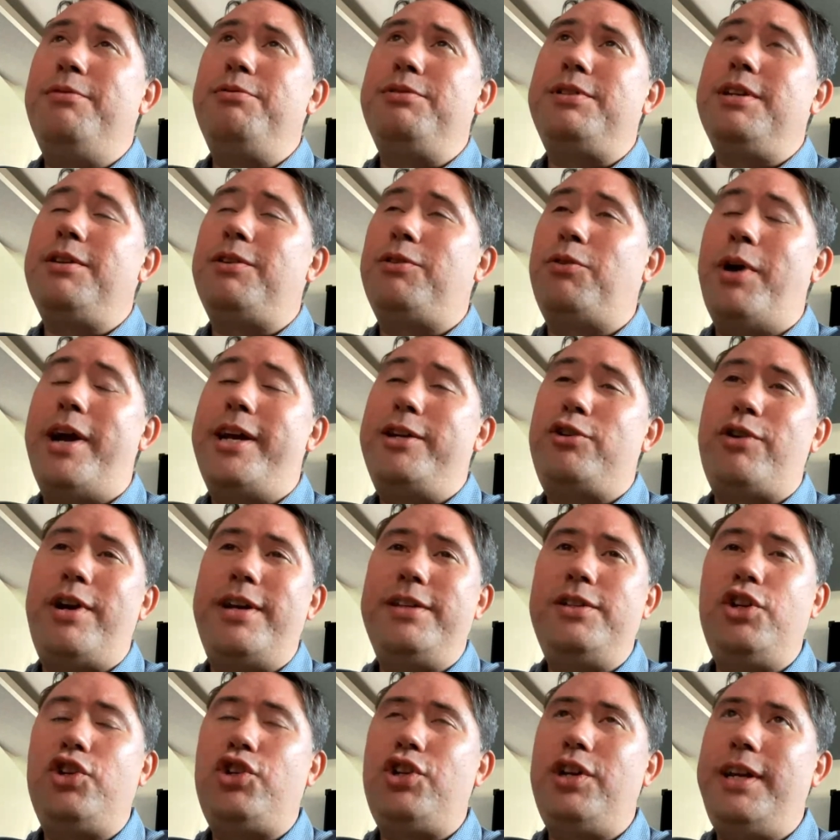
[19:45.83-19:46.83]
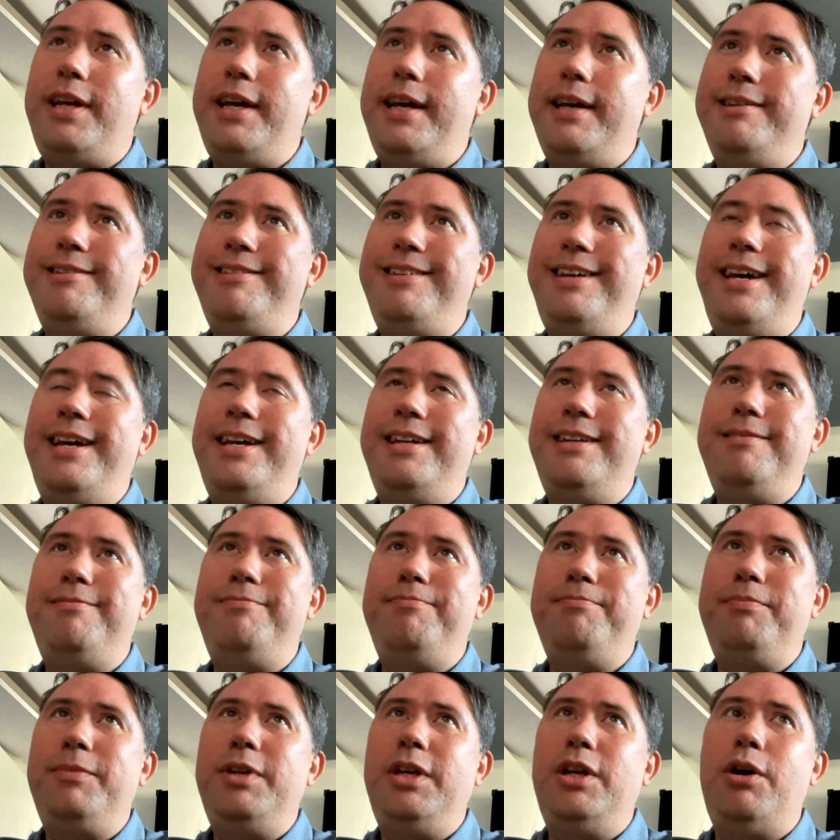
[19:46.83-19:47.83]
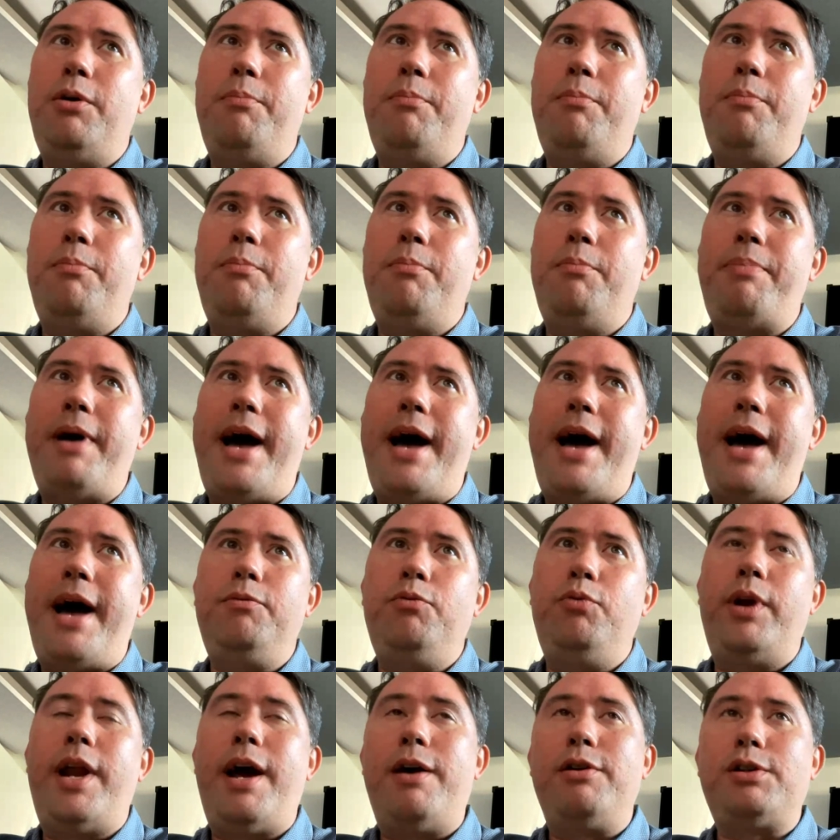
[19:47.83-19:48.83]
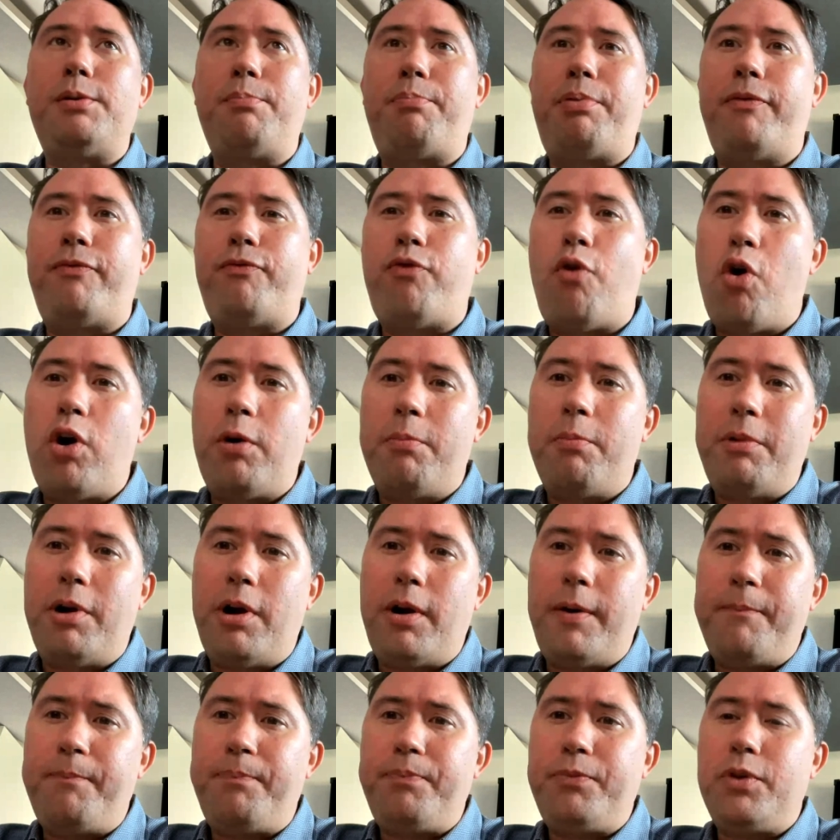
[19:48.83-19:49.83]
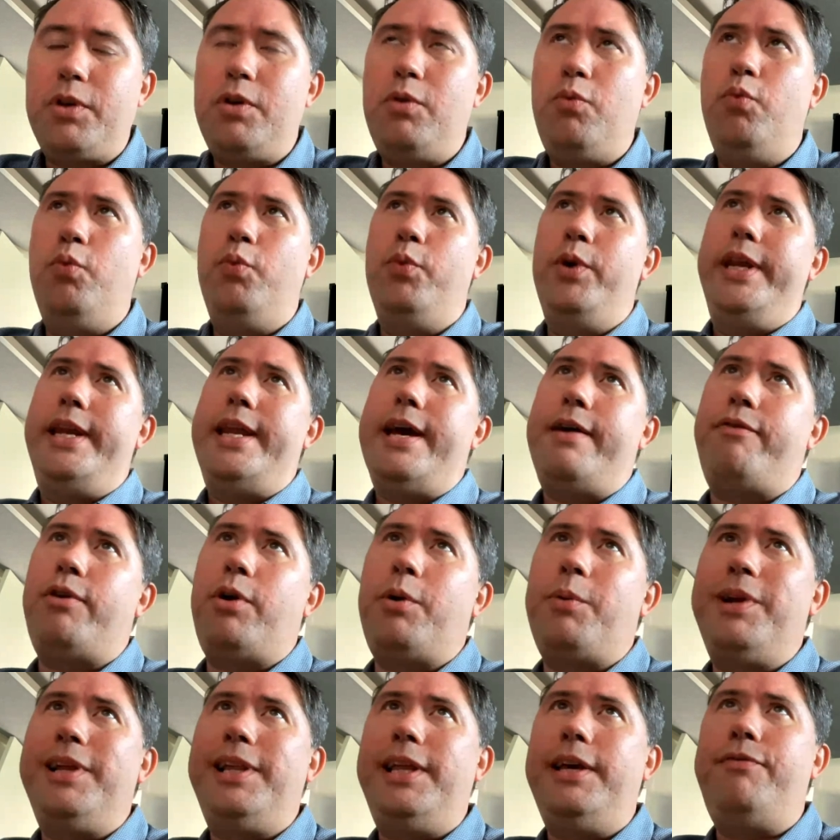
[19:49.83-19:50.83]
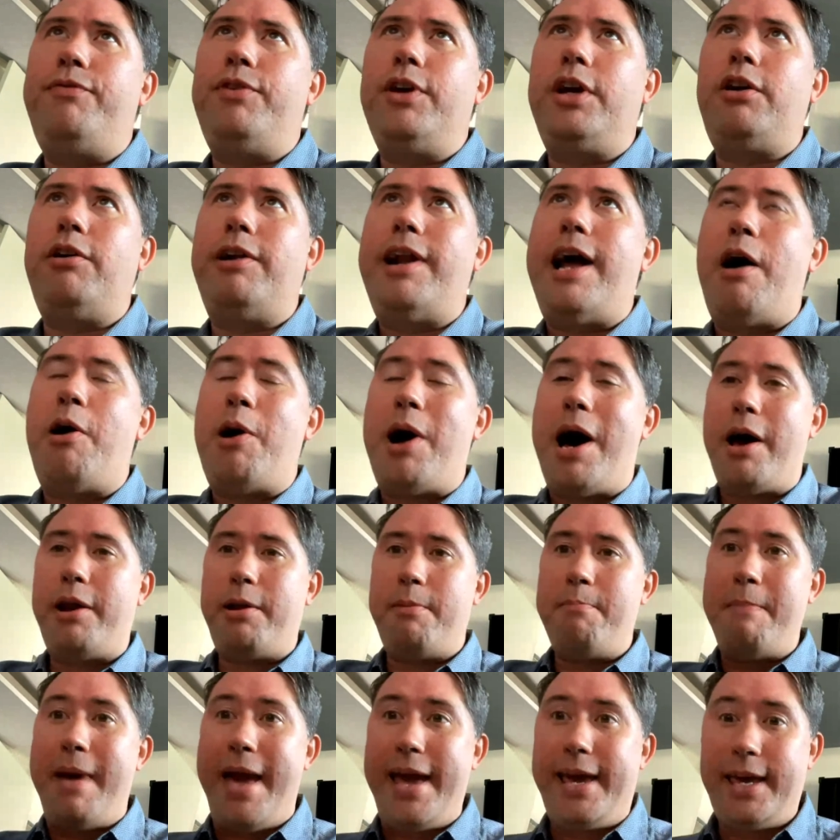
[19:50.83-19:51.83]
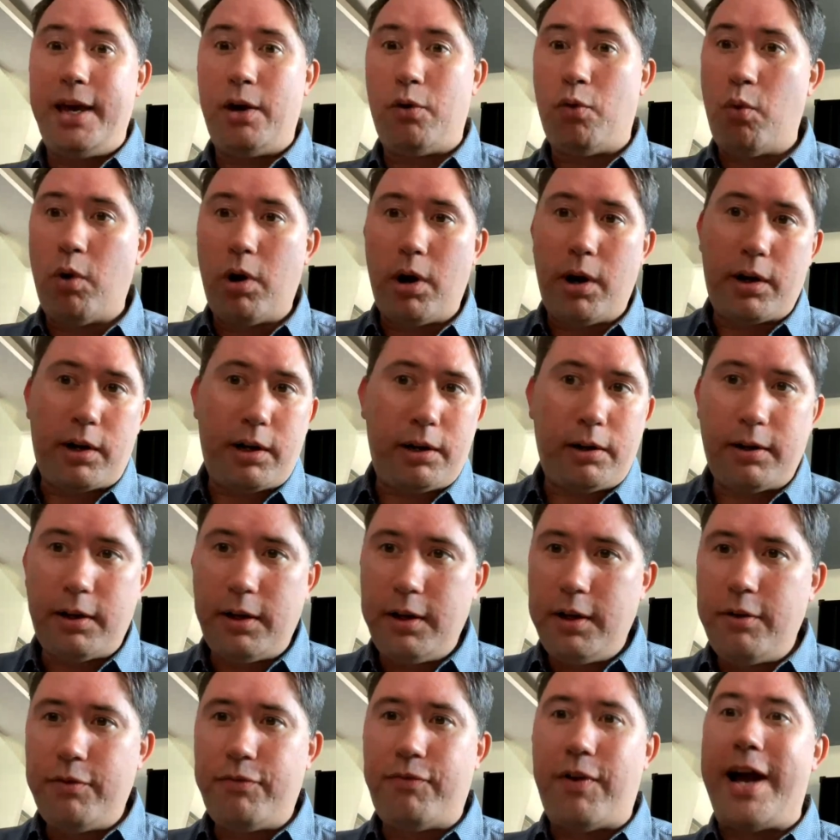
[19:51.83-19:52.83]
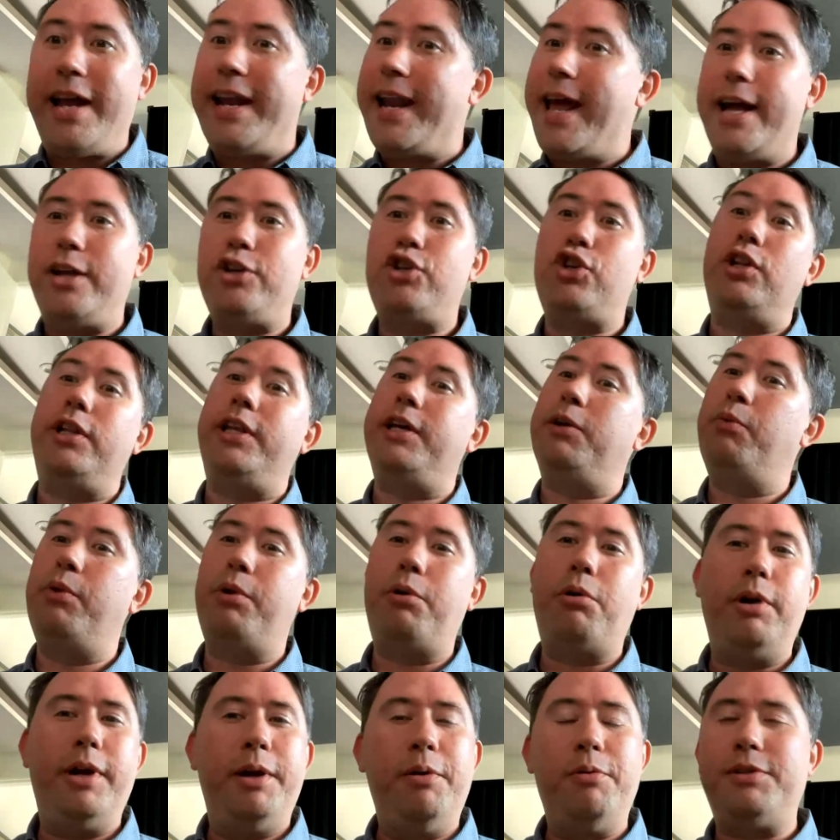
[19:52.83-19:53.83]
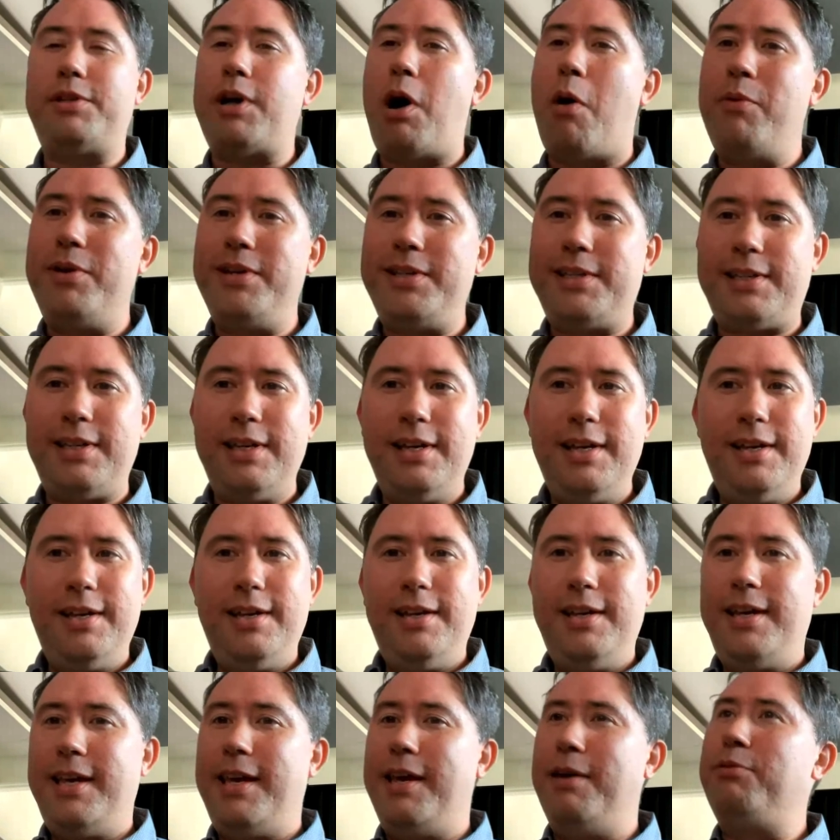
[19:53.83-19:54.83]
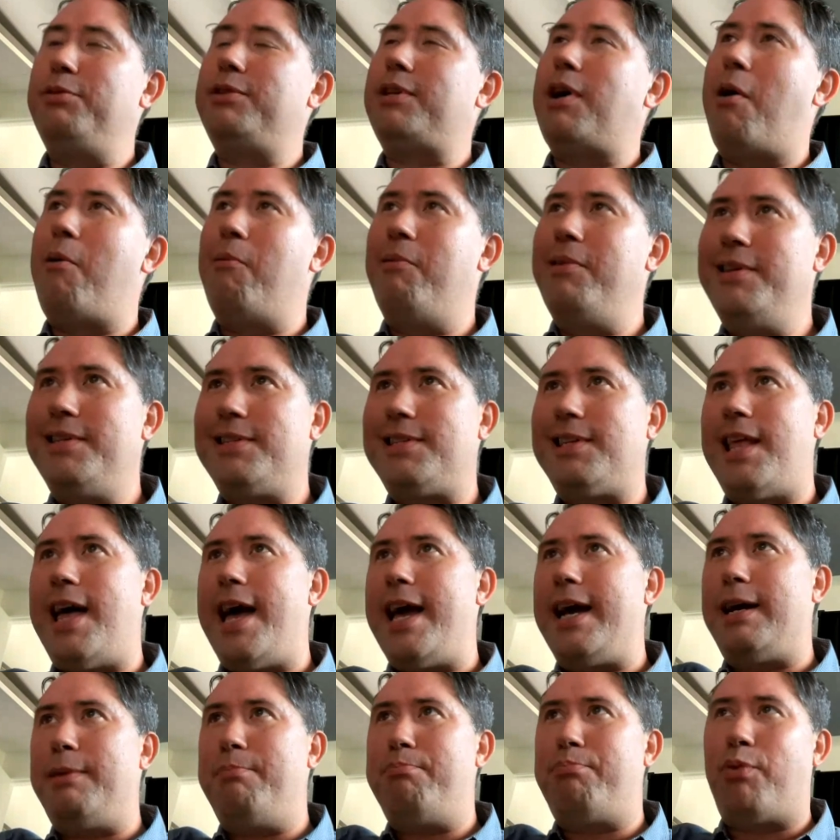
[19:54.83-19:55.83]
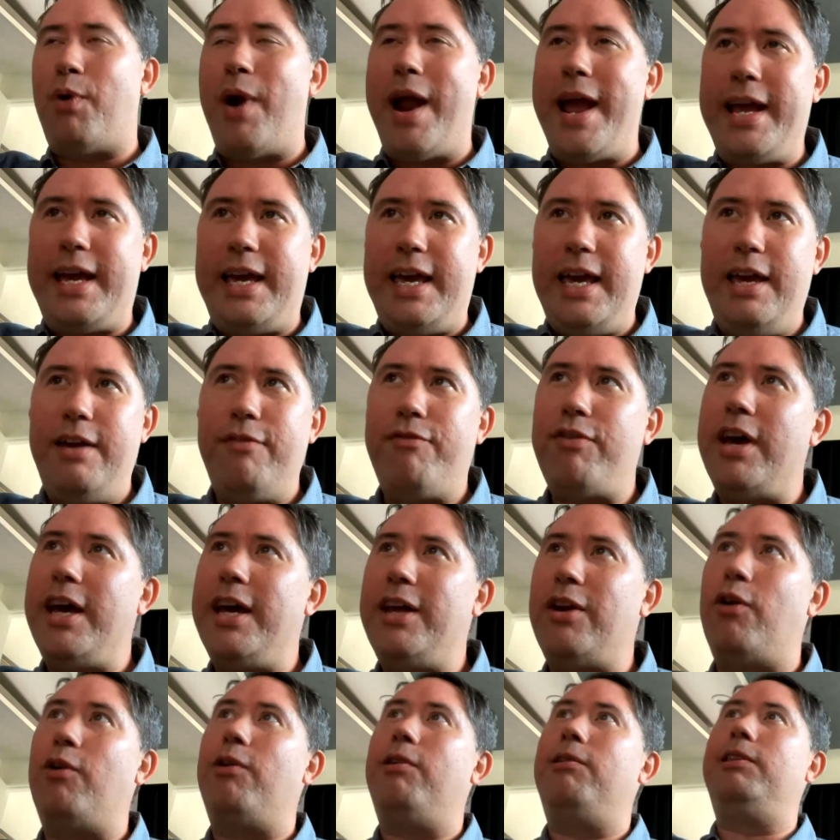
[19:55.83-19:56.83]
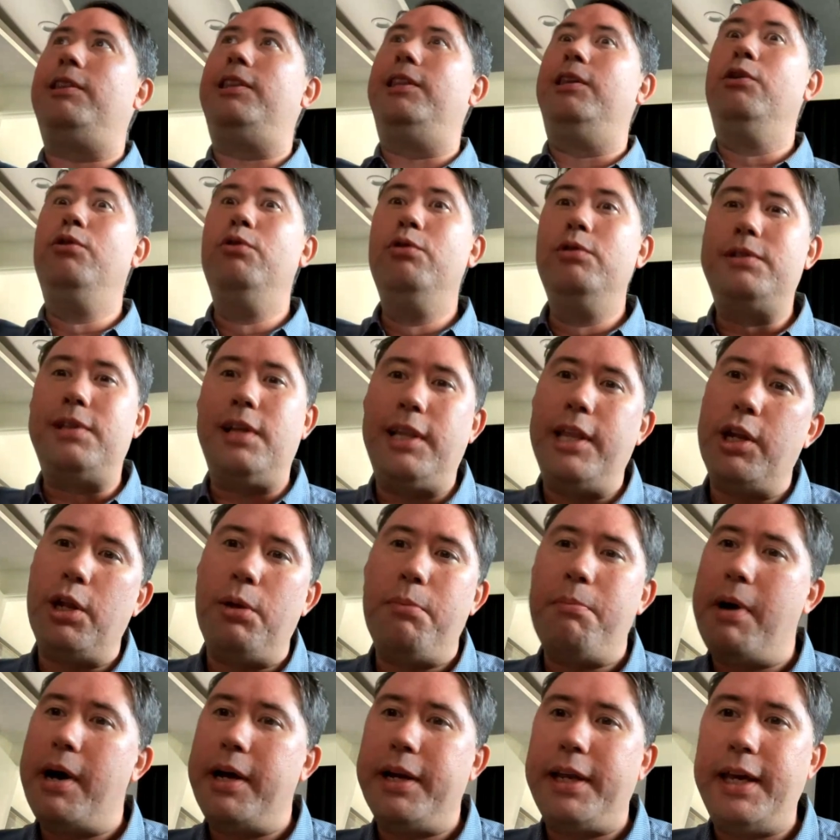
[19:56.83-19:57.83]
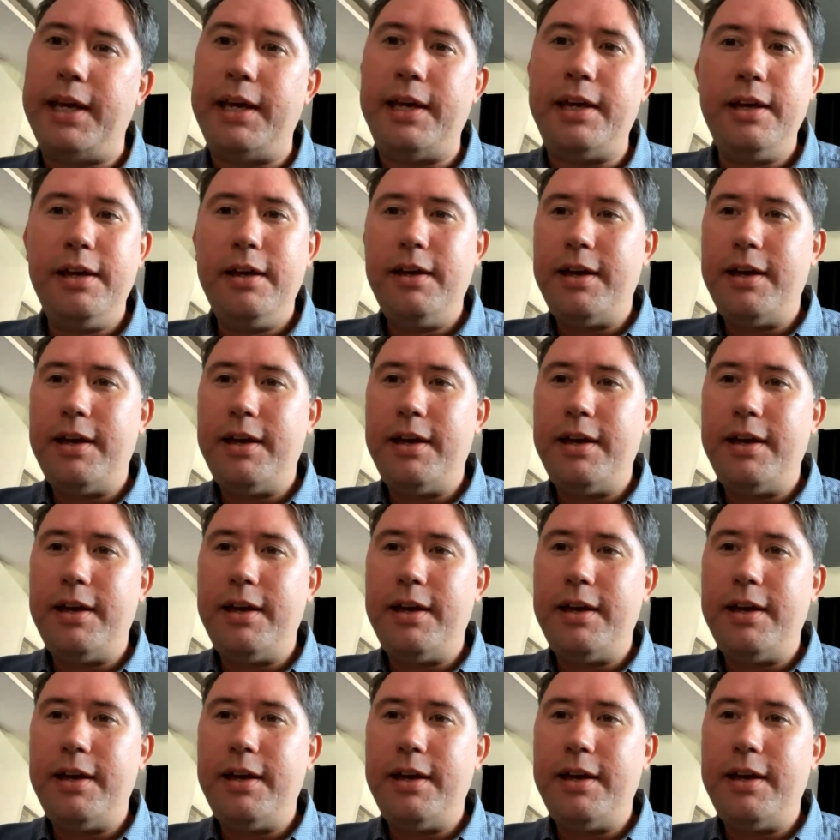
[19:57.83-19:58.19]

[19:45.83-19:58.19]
It was a great transition. And, and, you know, when I was a performer, we never really figured out how to make it work financially. We were, it was always, it was always like break even or lose a little money.